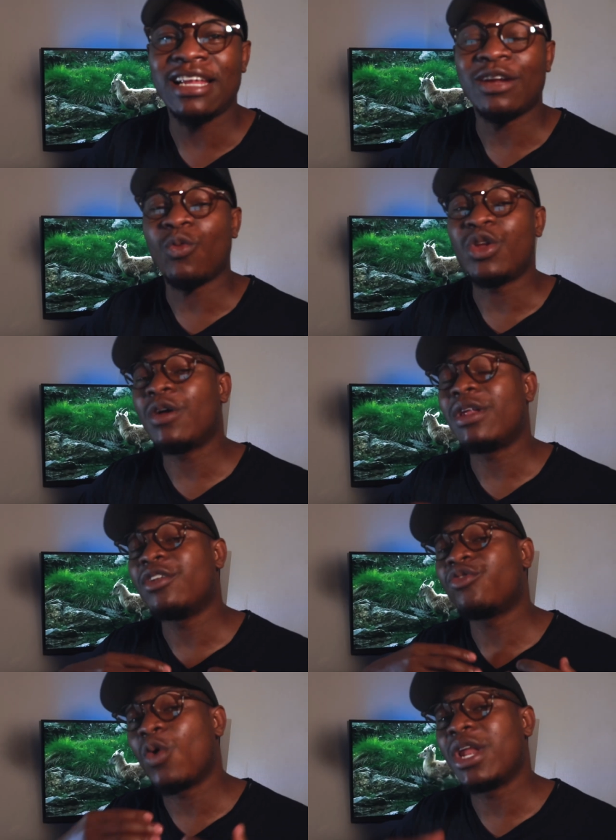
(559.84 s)
that that when
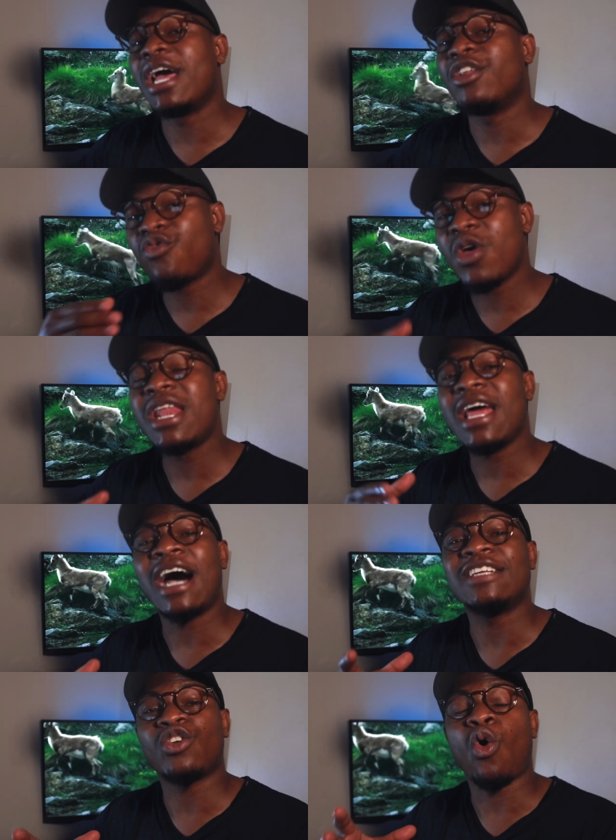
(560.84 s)
that when a trend
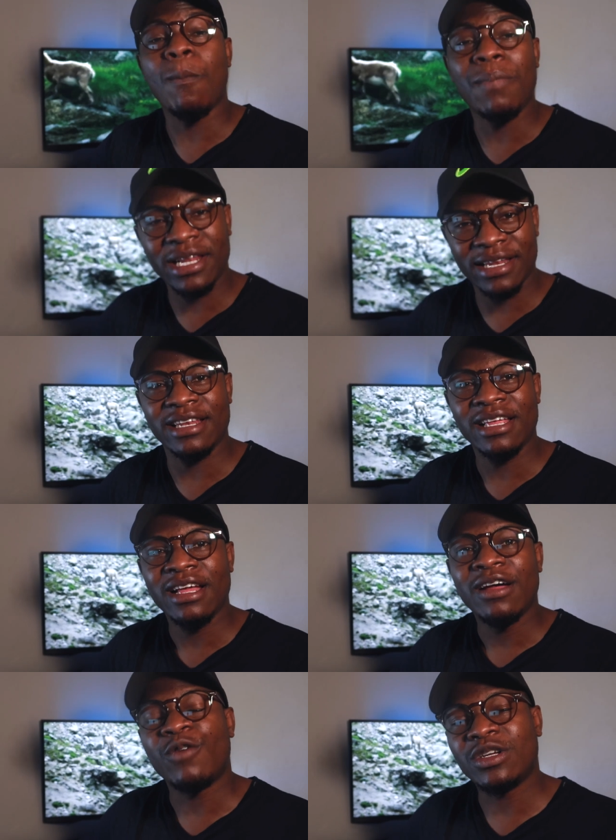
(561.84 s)
has completed,
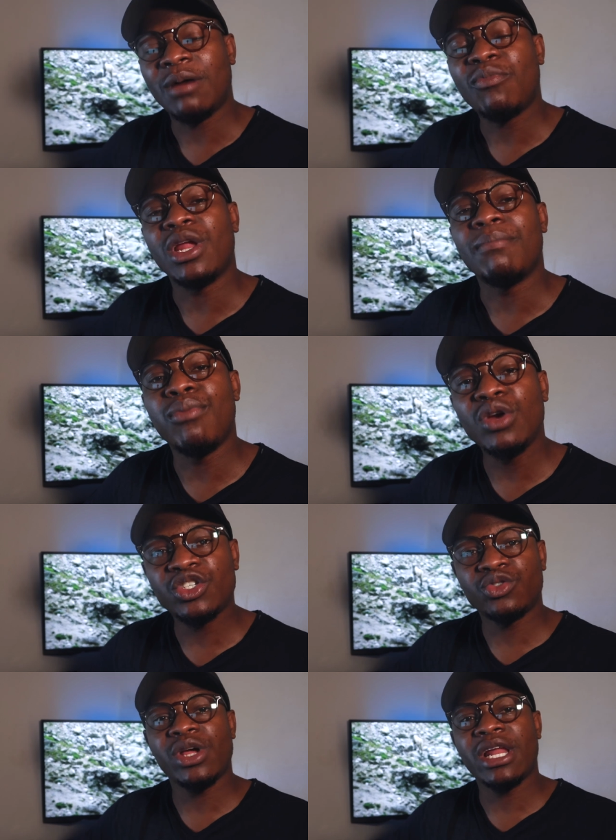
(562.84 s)
for example, when a
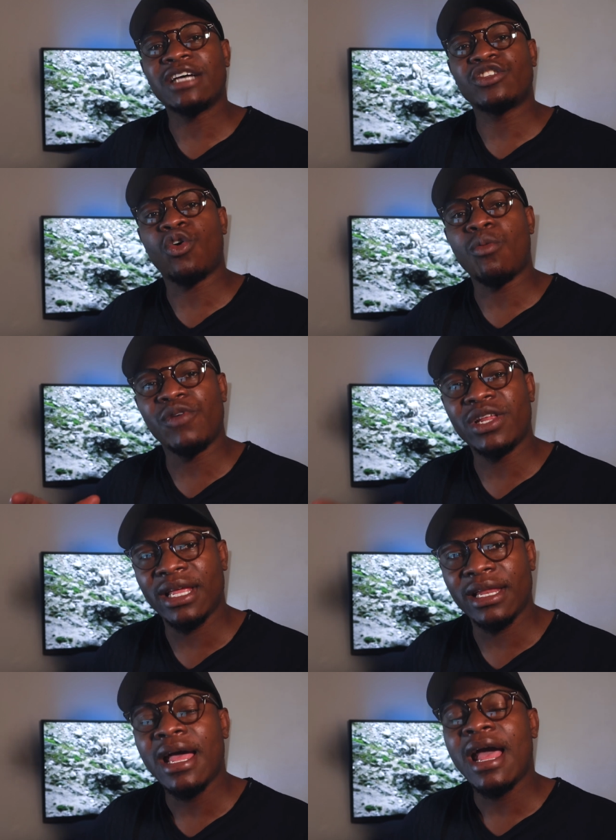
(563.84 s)
bullish trend has
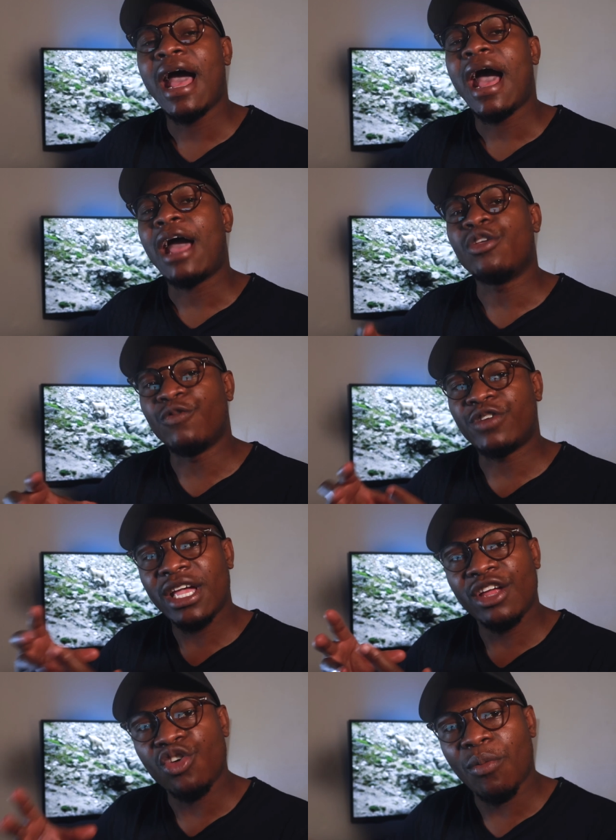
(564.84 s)
completed, you've
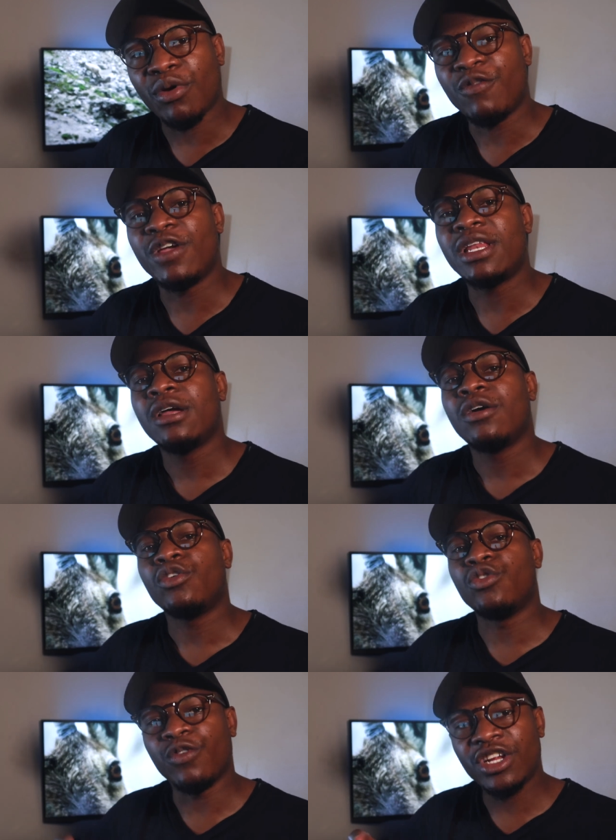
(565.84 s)
taken your profit,
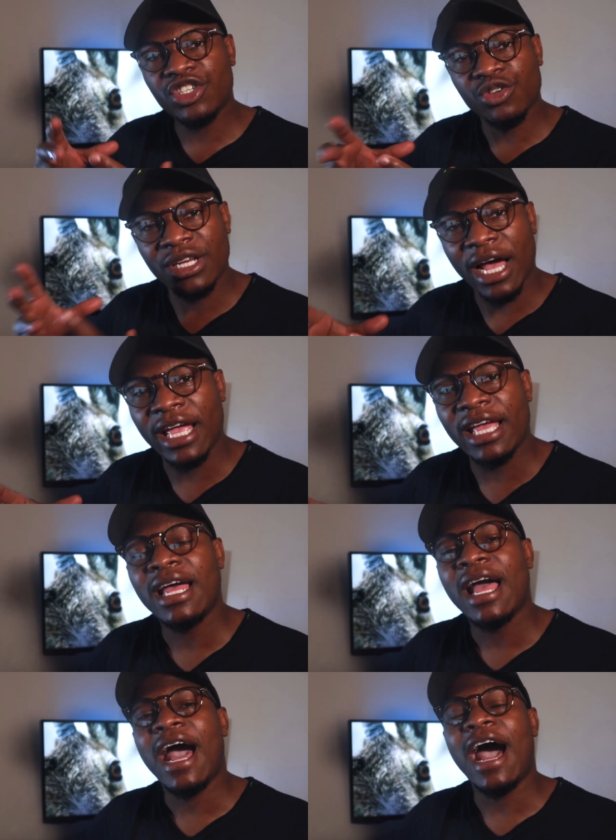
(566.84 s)
you've reached your
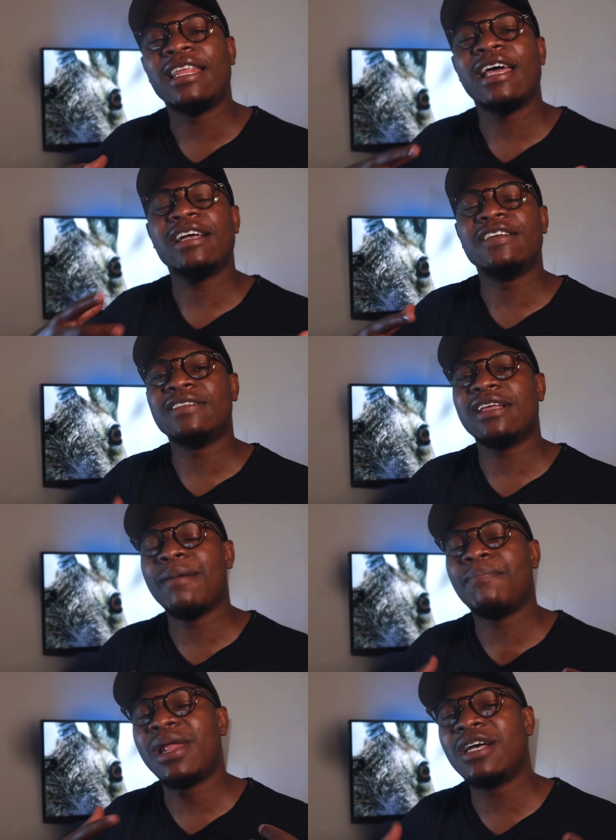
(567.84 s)
target, and there
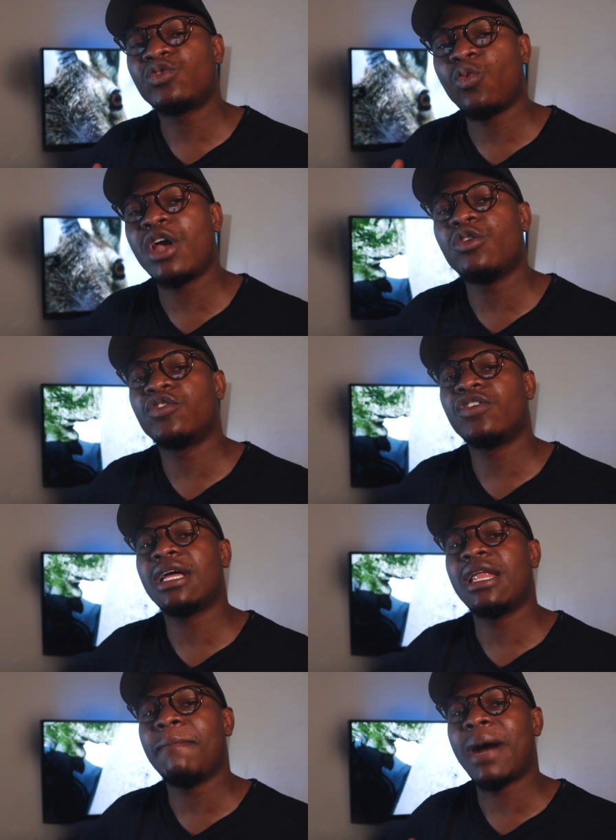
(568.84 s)
is a place where you're
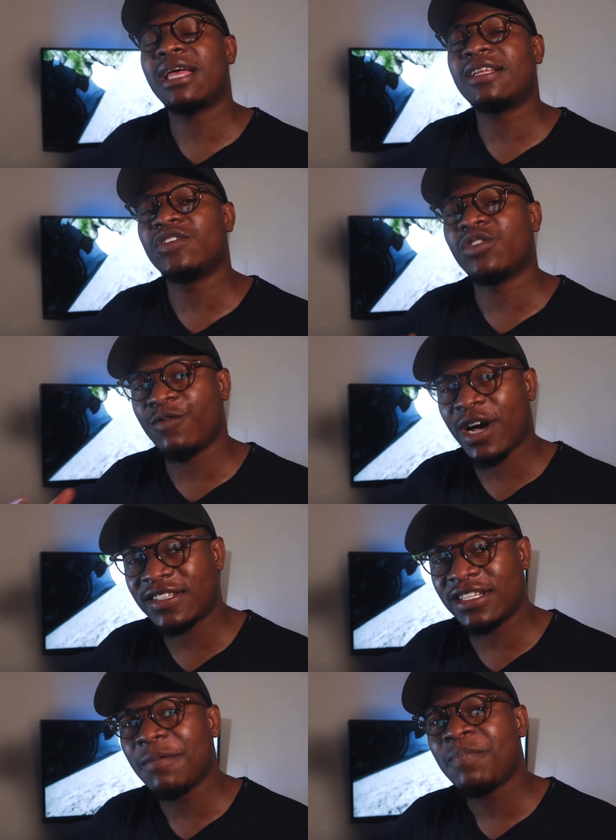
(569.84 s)
seeing that the market is
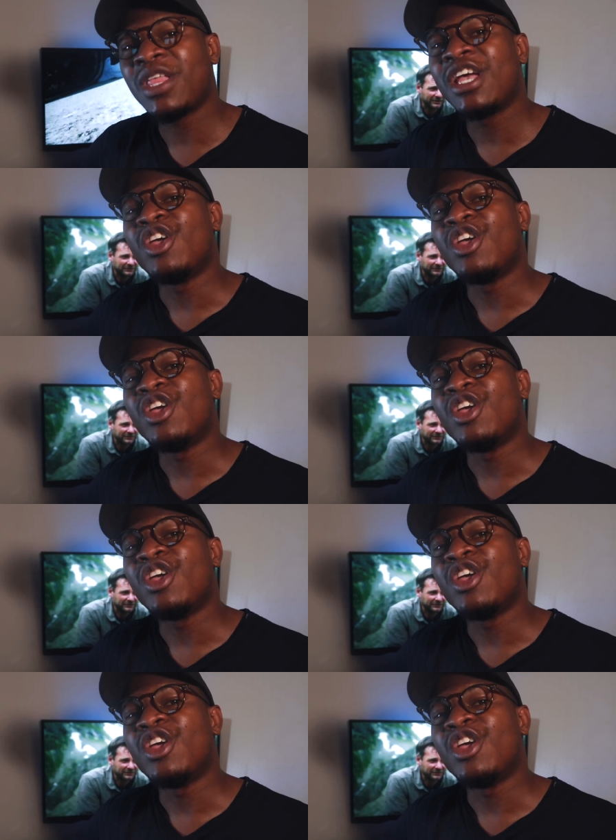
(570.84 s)
reversing